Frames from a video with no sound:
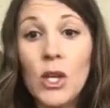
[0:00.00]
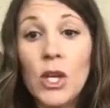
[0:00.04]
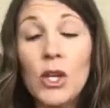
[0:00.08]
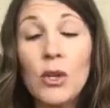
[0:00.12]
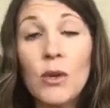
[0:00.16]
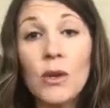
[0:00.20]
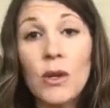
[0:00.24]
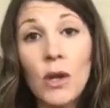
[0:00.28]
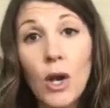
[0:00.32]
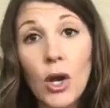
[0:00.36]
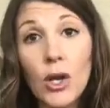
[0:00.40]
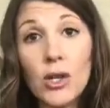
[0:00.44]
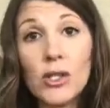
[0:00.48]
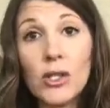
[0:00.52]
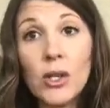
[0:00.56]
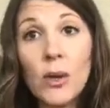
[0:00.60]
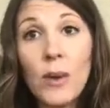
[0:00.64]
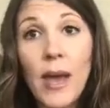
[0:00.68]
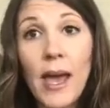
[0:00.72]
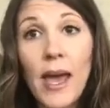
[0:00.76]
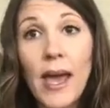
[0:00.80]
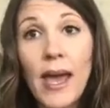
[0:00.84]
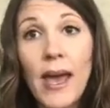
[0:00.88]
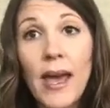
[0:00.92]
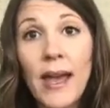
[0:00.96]
You could also
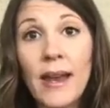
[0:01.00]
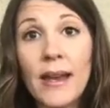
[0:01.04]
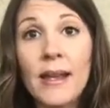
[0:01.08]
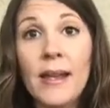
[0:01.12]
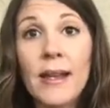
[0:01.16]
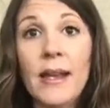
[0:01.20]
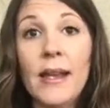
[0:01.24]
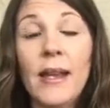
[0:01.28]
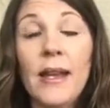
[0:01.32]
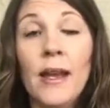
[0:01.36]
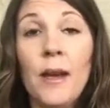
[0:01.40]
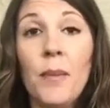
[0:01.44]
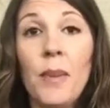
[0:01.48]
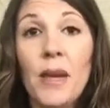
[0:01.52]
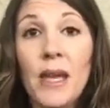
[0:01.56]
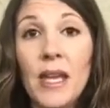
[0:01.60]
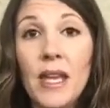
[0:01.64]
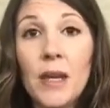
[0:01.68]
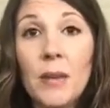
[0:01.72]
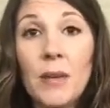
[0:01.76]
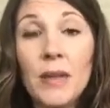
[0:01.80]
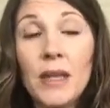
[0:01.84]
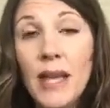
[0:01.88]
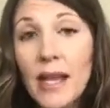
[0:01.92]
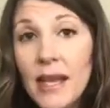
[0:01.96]
add
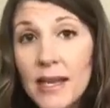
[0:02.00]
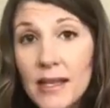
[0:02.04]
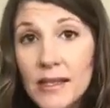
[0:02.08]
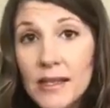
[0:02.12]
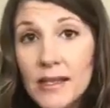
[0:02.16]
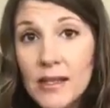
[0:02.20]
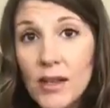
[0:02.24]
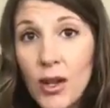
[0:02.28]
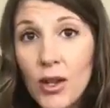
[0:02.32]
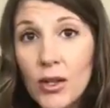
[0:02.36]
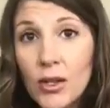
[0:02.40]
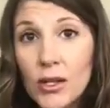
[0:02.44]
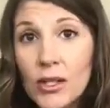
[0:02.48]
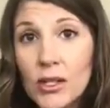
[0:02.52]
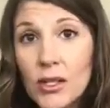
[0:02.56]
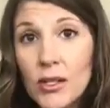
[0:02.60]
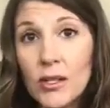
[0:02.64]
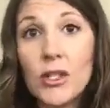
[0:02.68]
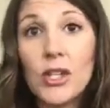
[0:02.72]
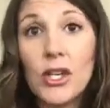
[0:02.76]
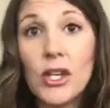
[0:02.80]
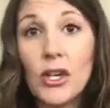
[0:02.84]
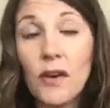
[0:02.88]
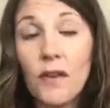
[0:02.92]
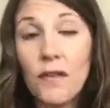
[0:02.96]
pink Himalayan salt
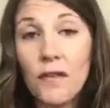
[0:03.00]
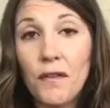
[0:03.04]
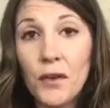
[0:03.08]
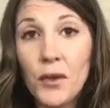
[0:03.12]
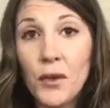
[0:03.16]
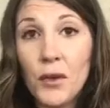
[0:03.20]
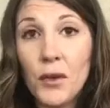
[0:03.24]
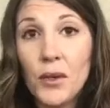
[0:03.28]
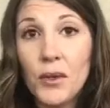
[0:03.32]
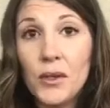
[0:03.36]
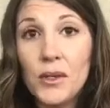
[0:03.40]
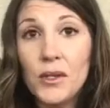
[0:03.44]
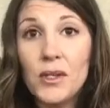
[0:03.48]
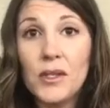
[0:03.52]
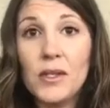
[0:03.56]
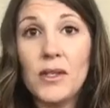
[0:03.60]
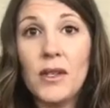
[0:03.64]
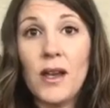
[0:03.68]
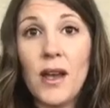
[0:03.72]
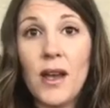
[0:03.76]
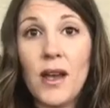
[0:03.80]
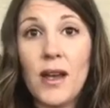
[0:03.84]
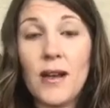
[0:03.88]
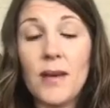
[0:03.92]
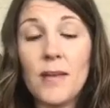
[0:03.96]
to your foods
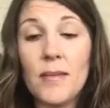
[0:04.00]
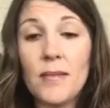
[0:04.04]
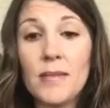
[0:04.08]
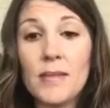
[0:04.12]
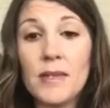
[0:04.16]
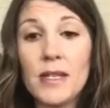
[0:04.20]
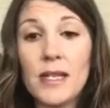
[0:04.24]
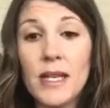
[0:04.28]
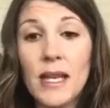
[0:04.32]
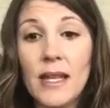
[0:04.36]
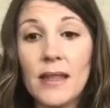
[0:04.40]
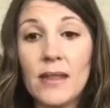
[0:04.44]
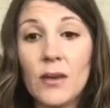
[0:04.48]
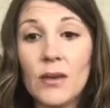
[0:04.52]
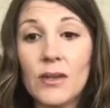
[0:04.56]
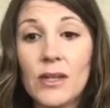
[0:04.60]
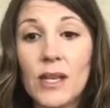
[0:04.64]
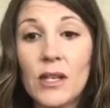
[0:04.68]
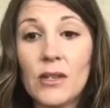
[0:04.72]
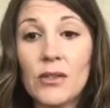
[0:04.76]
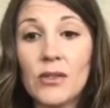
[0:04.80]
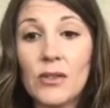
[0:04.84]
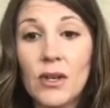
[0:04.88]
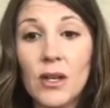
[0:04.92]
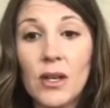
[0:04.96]
to get those
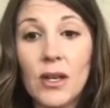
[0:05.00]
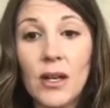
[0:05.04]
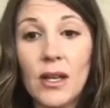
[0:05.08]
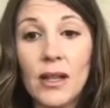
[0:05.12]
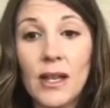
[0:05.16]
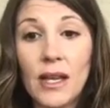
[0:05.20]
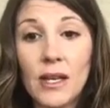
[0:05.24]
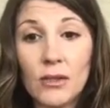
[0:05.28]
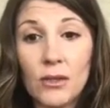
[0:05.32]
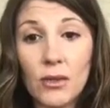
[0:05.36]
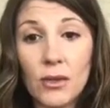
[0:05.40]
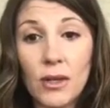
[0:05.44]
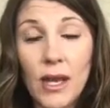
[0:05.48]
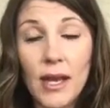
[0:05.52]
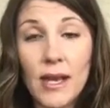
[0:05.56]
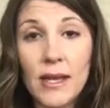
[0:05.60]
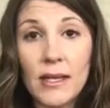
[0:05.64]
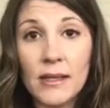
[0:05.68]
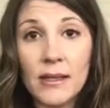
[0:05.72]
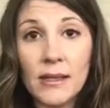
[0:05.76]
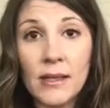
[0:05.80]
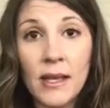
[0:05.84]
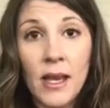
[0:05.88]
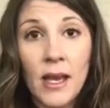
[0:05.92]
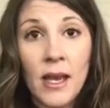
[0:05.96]
extra
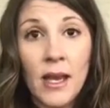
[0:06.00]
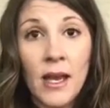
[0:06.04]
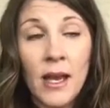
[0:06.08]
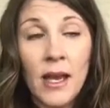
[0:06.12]
electrolytes.